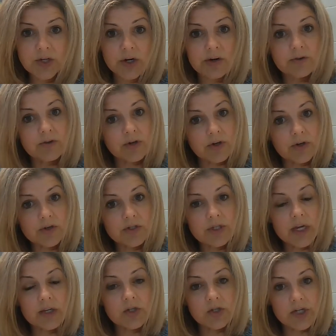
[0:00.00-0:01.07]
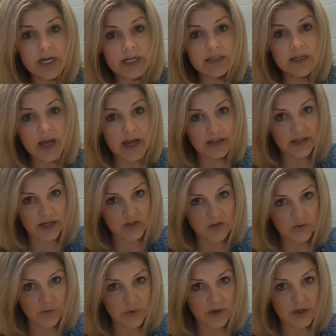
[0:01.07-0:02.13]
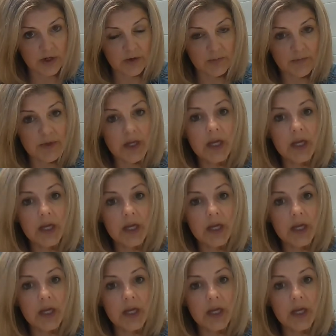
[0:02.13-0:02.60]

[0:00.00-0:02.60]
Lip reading: our nurse and she has guidelines for you.